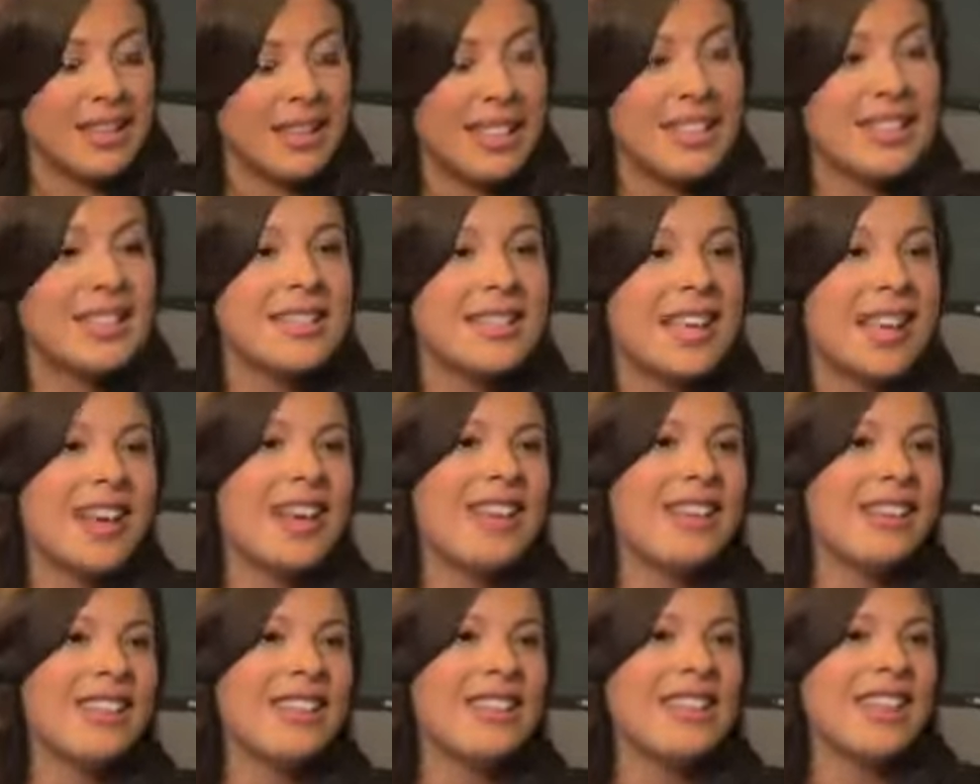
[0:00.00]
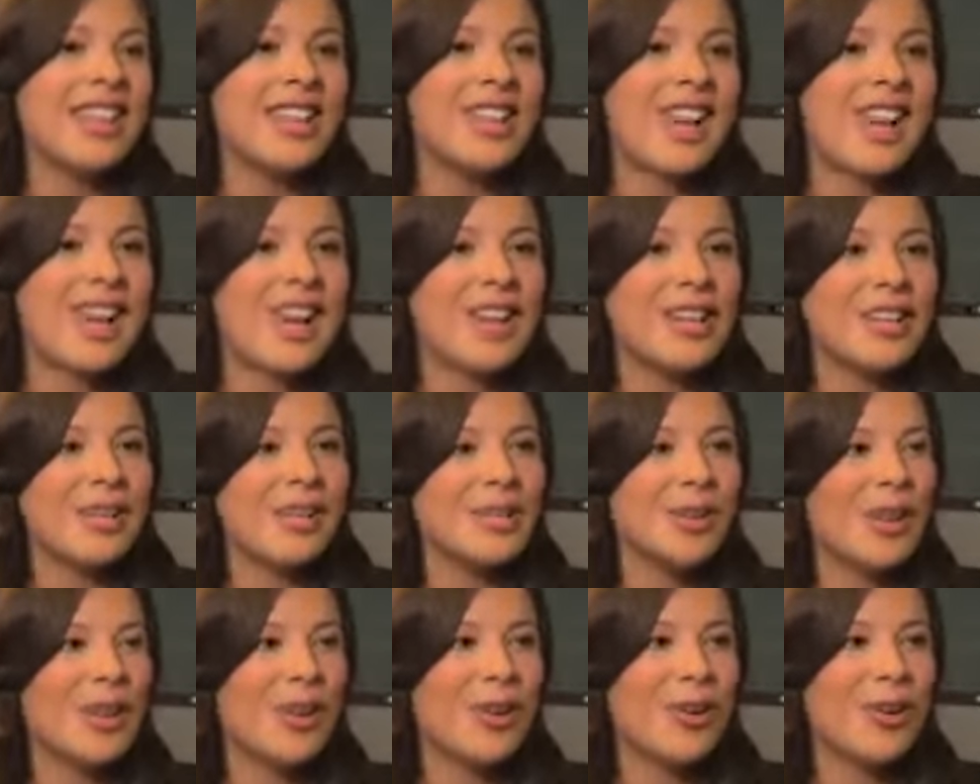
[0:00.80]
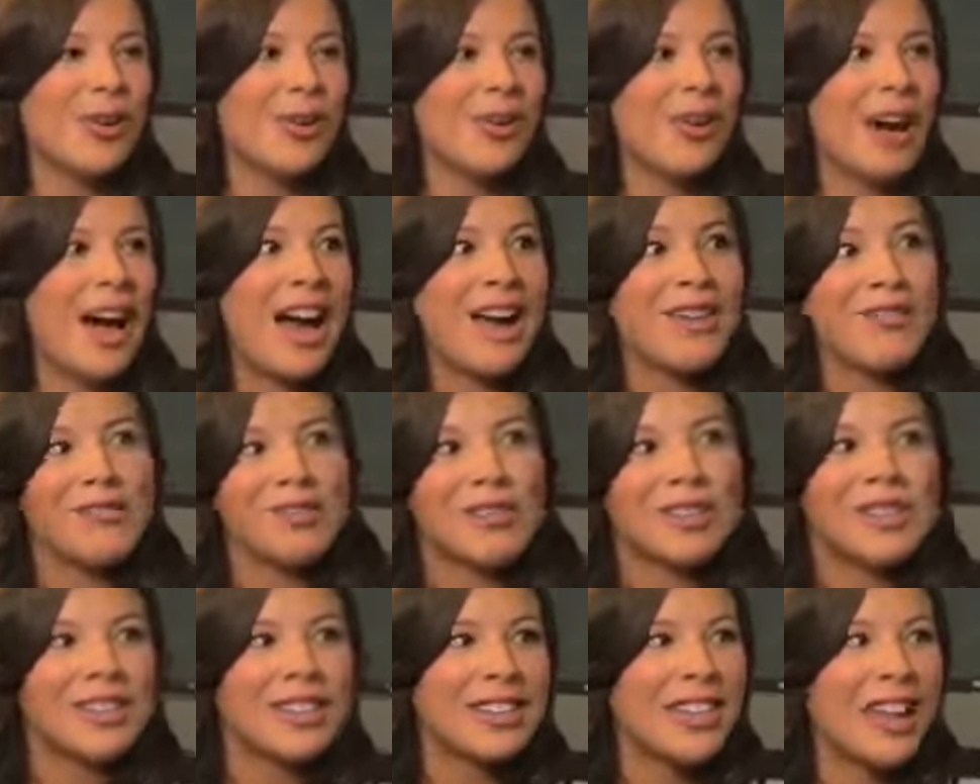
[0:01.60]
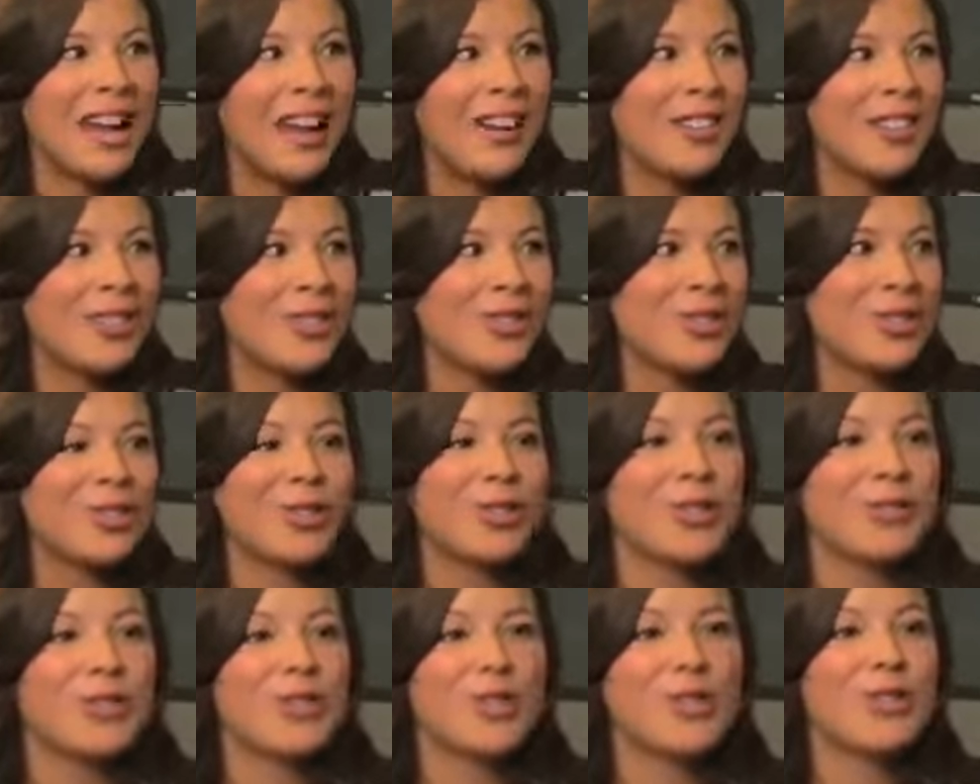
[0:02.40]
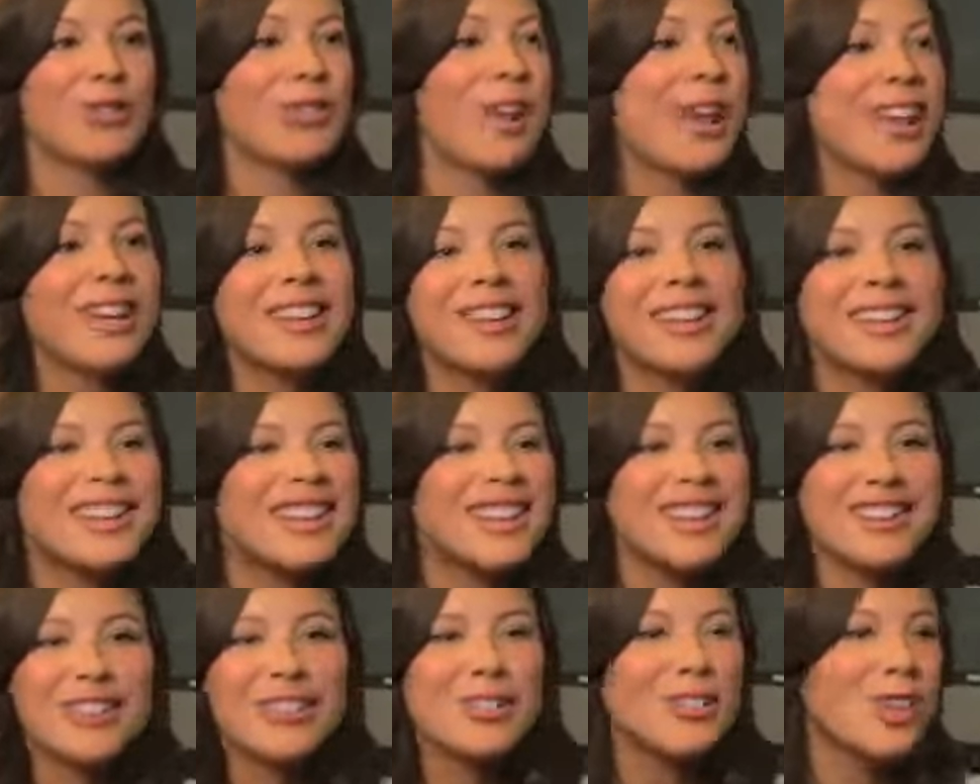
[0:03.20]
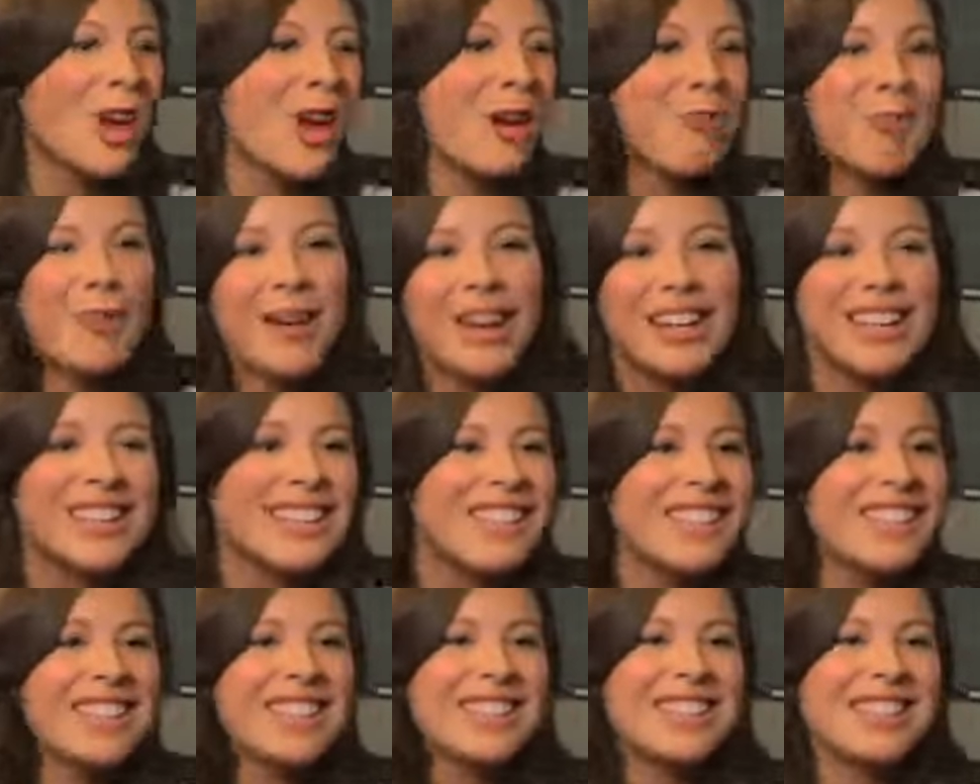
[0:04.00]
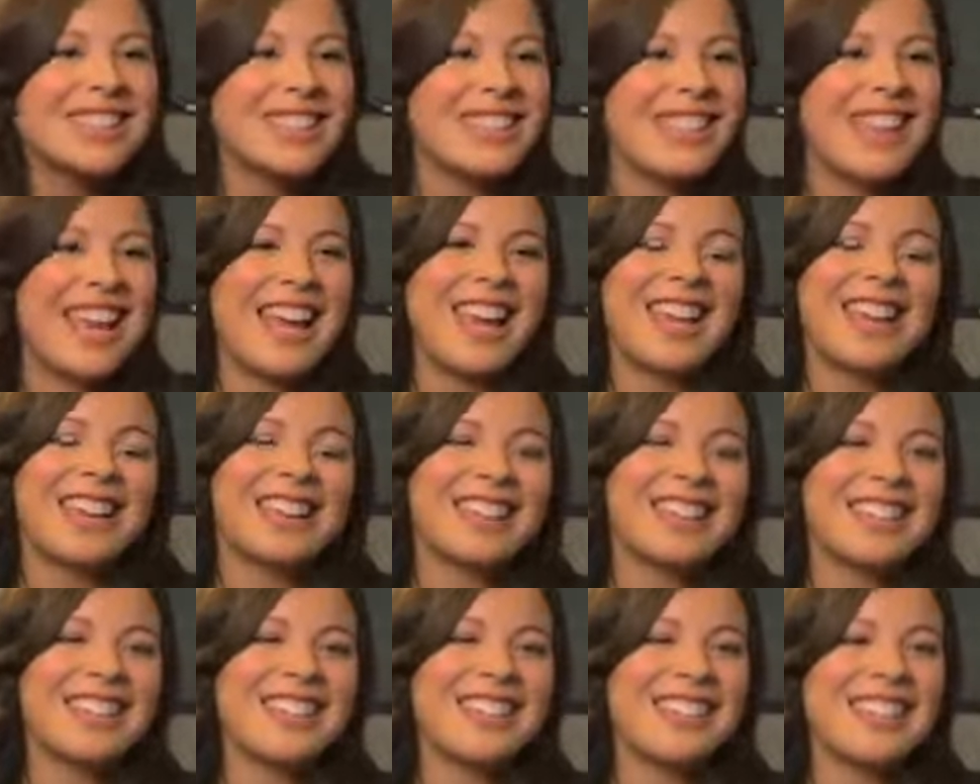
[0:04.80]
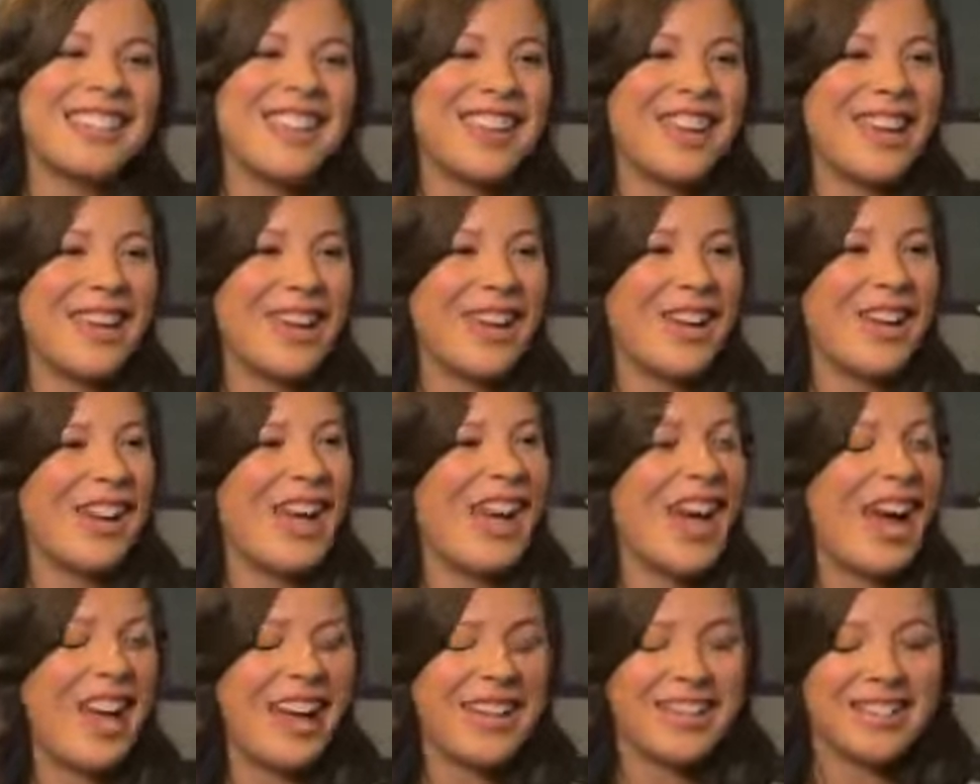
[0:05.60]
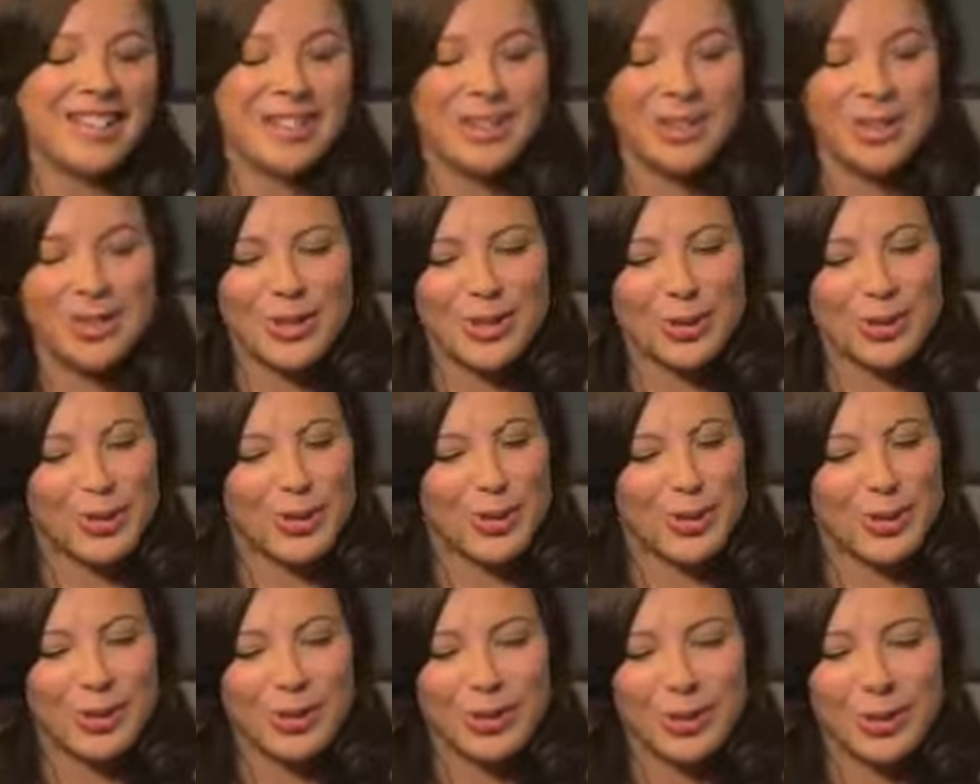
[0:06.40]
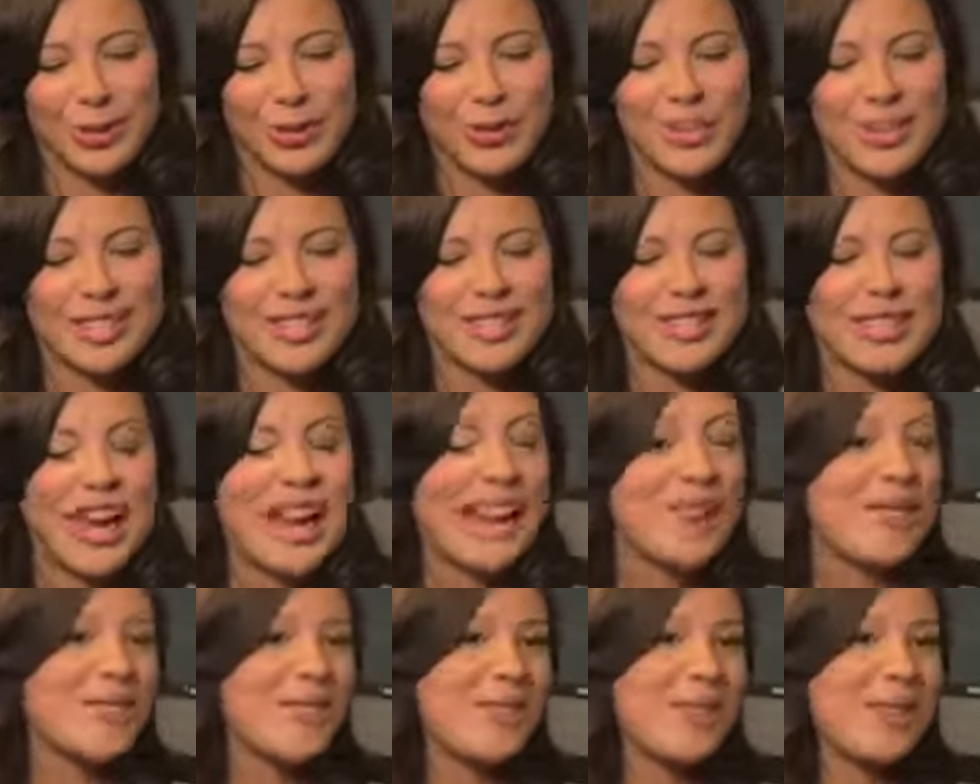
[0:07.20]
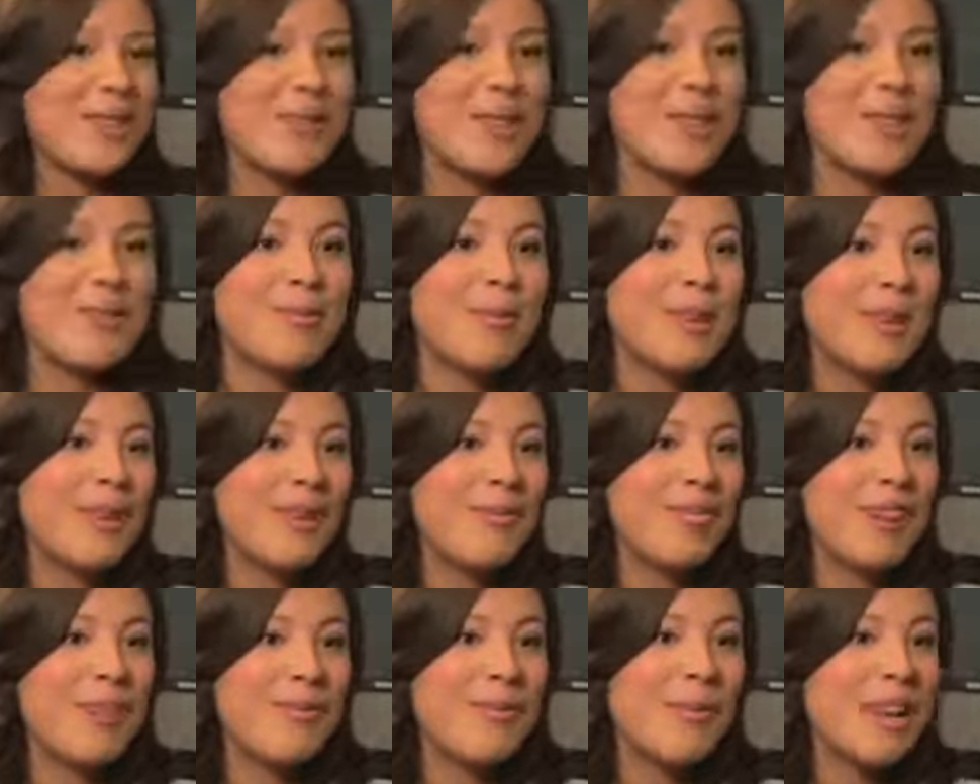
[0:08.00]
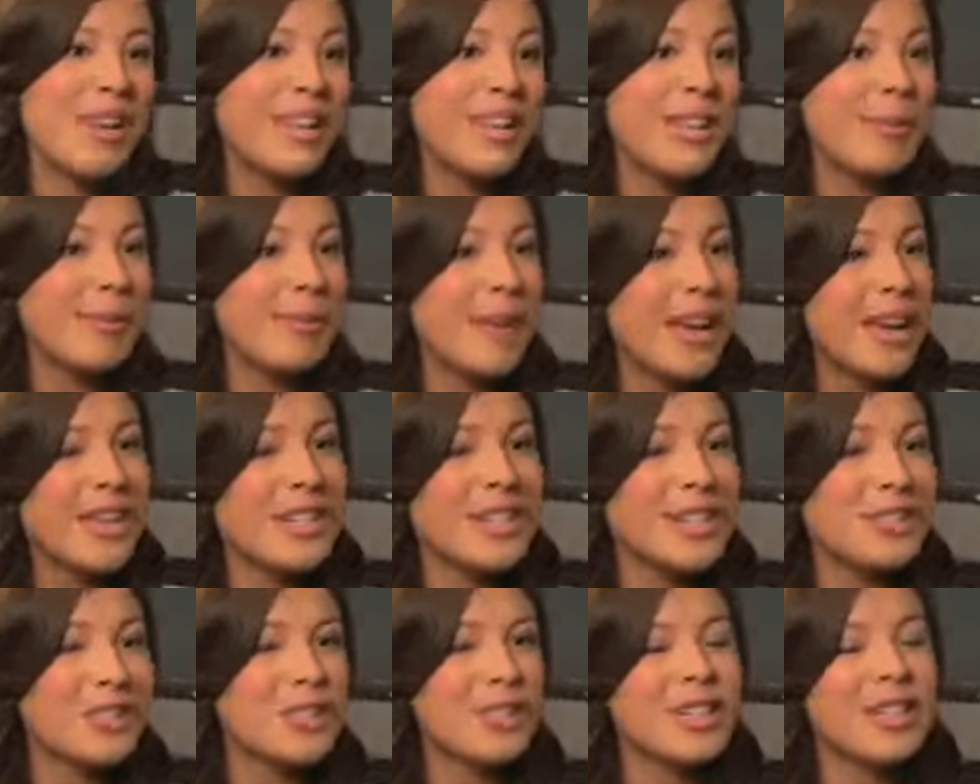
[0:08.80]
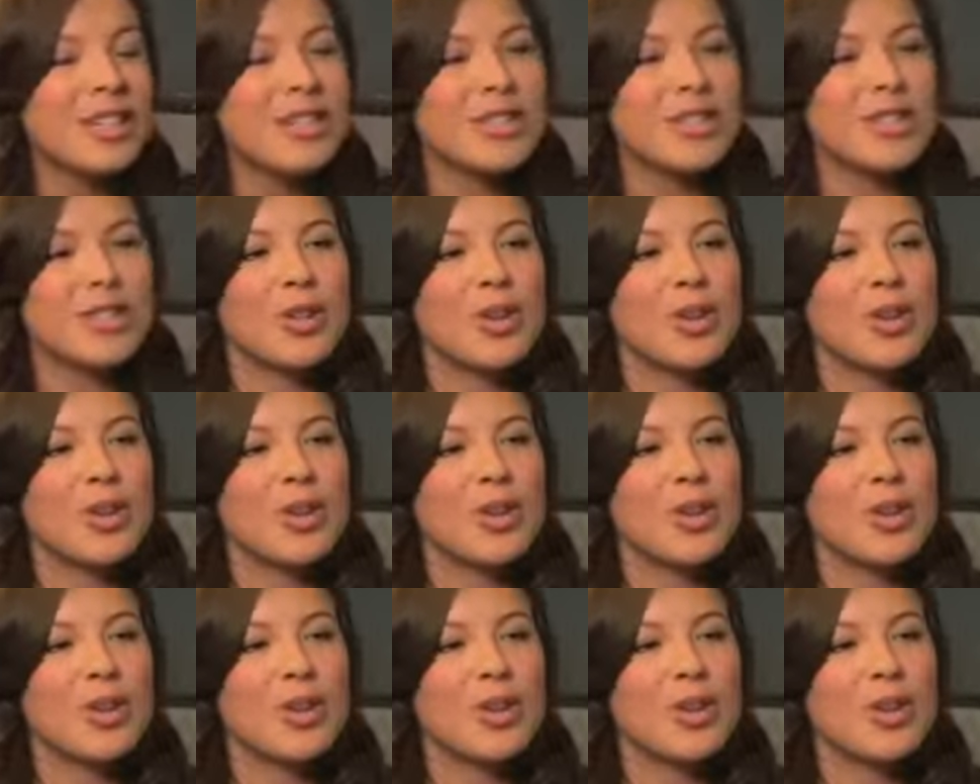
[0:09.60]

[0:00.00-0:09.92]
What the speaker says: detail, and so I've learned how to correctly chop onions and to use a siphon maybe if I'm making pastries.